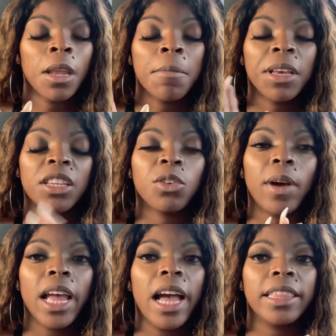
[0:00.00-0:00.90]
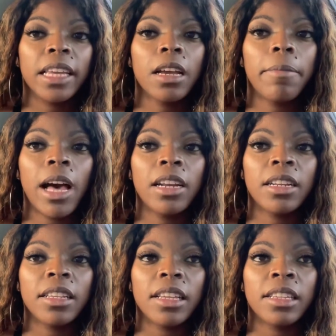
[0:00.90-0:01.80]
Because the way I think about
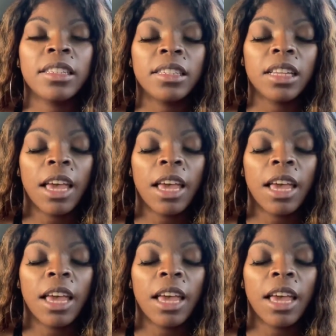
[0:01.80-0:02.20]
it is